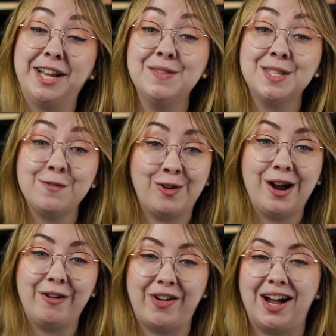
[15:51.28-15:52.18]
I gave this a 4
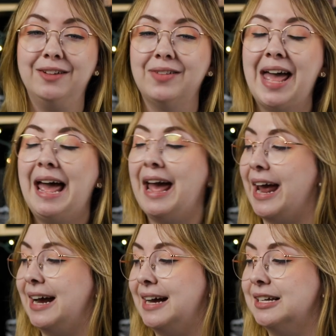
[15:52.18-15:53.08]
out of 5,
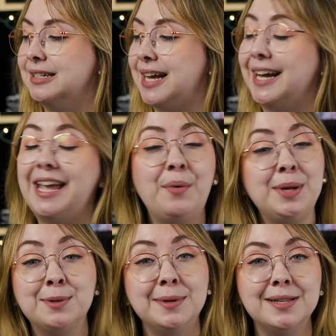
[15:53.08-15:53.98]
and I can't
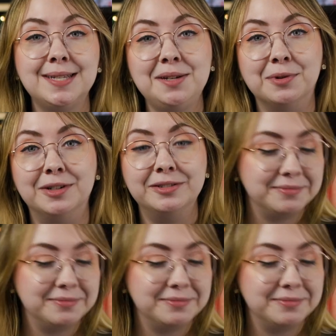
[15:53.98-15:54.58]
wait to read the sequel.